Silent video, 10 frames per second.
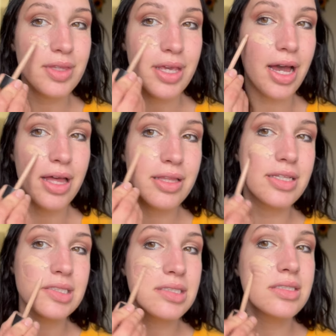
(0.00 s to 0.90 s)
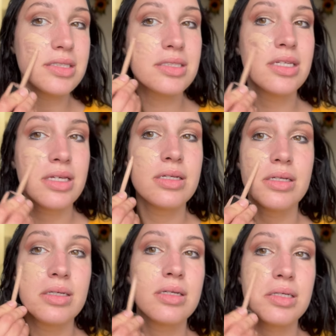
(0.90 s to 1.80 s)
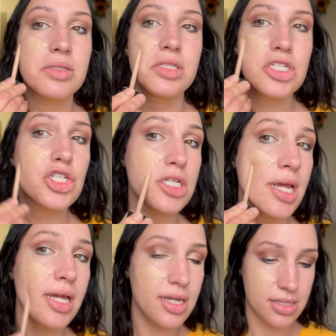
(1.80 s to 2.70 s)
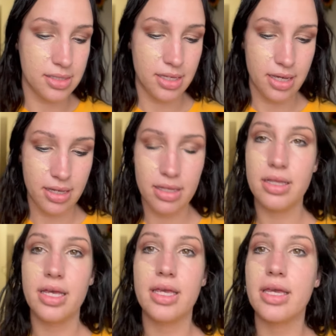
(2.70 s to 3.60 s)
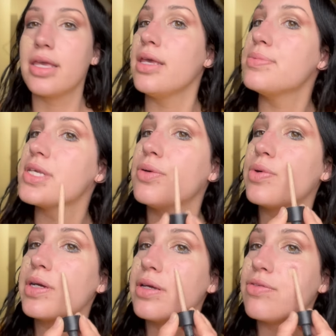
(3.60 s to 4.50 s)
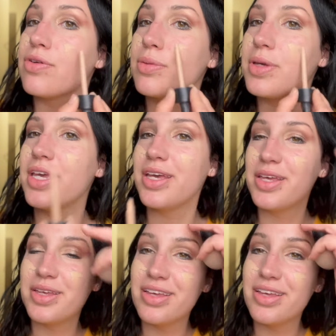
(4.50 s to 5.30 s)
Yeah, this is, and the shade is not, like, it keeps on working for me